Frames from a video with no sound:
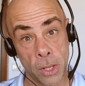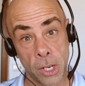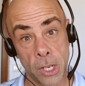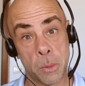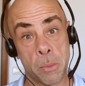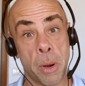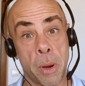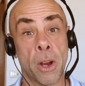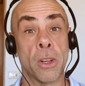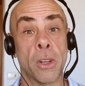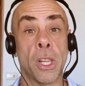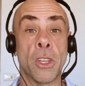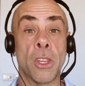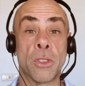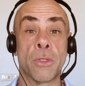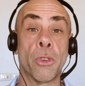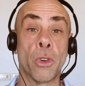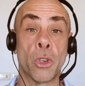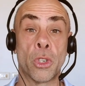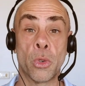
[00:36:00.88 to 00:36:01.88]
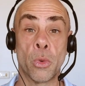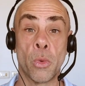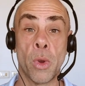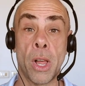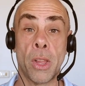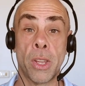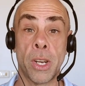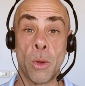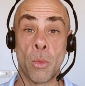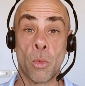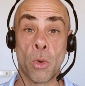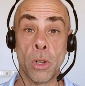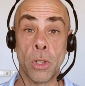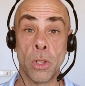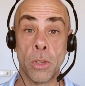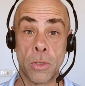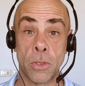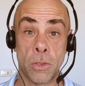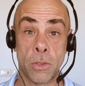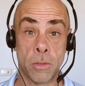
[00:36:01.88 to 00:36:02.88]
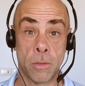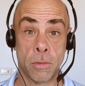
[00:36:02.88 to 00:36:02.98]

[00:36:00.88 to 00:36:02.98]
parallels, virtual reality worlds?